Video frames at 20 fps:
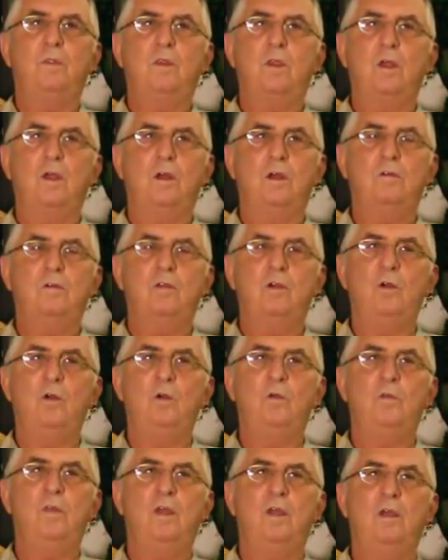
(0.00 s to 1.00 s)

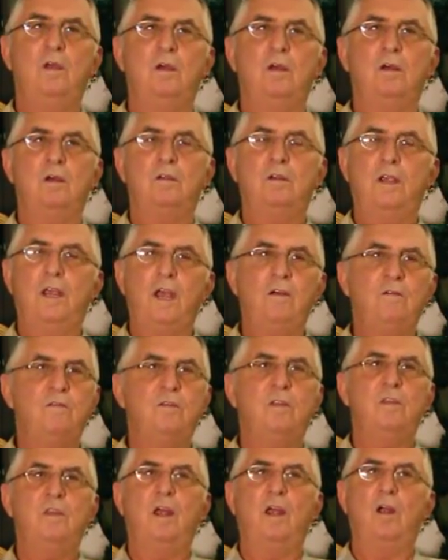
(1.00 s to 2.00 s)
to the give
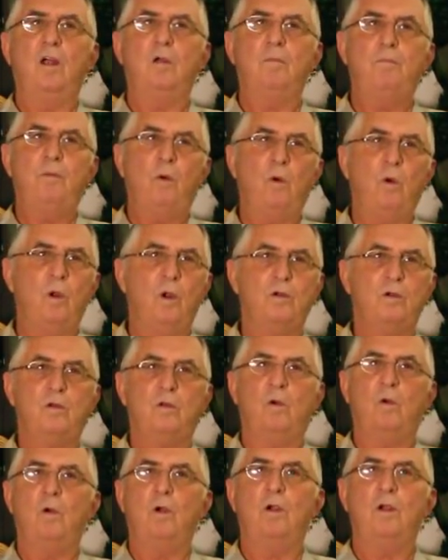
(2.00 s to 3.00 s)
to the airport
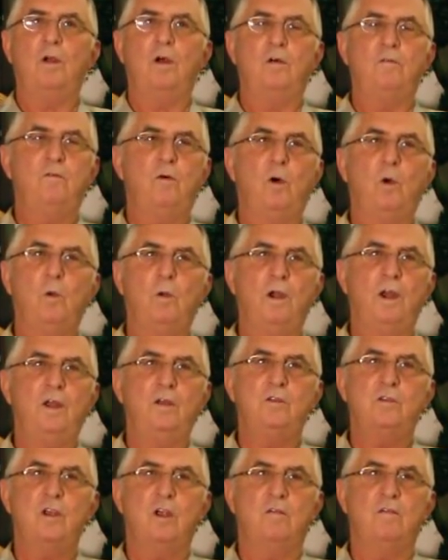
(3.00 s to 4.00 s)
or a
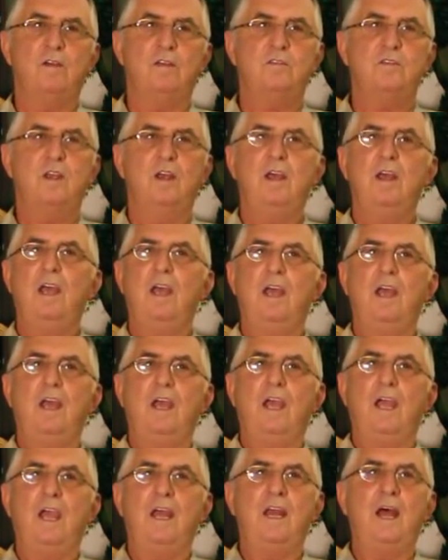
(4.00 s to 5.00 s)
forwarding service.
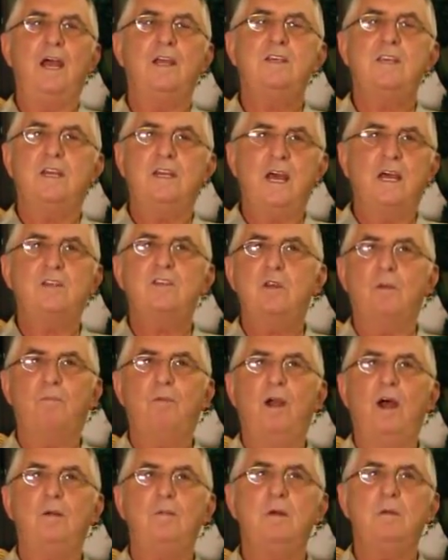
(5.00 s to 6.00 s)
And I said, that's the
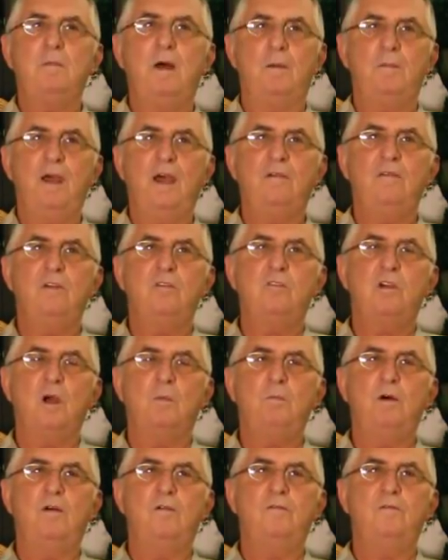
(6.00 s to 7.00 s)
problem. I'm having
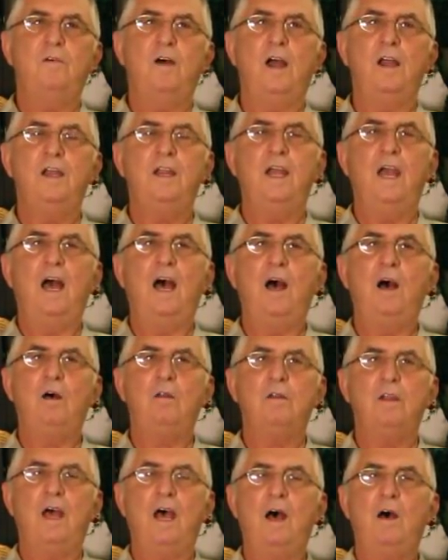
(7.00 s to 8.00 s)
trouble finding
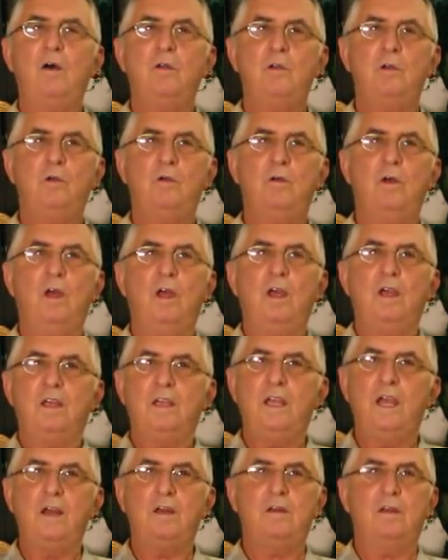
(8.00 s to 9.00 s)
how, how to
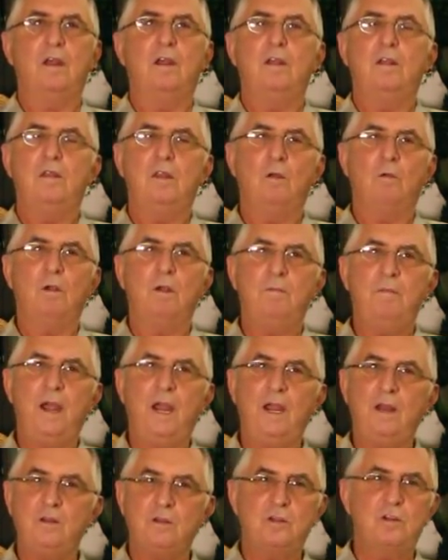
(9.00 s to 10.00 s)
get the
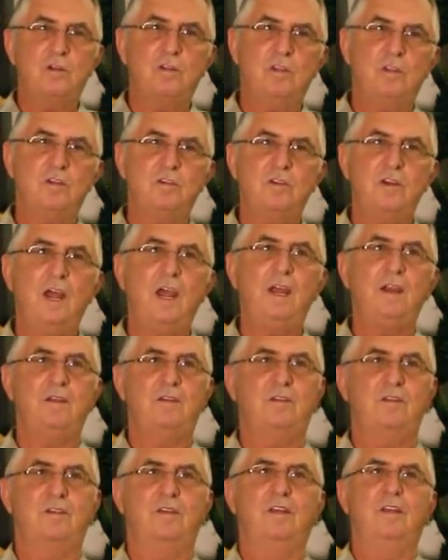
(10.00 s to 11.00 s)
remains to the
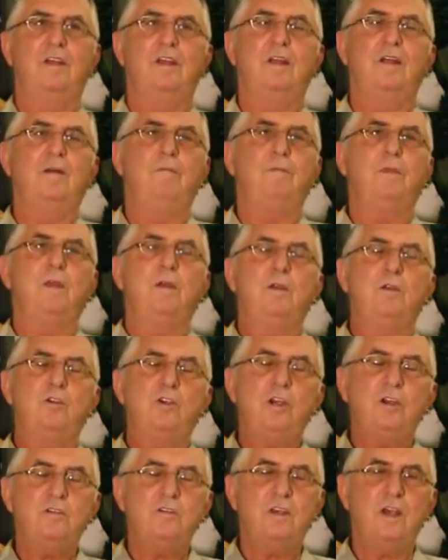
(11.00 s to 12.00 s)
states.
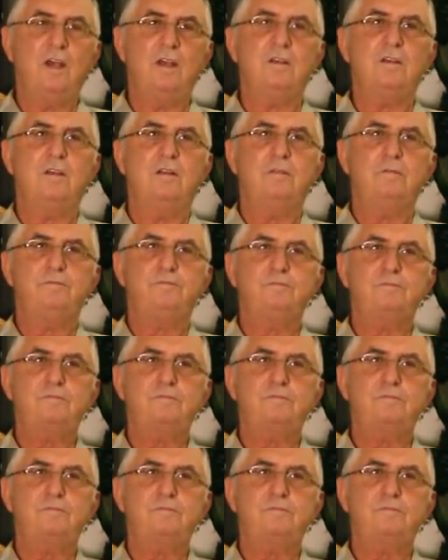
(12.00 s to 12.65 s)
She says,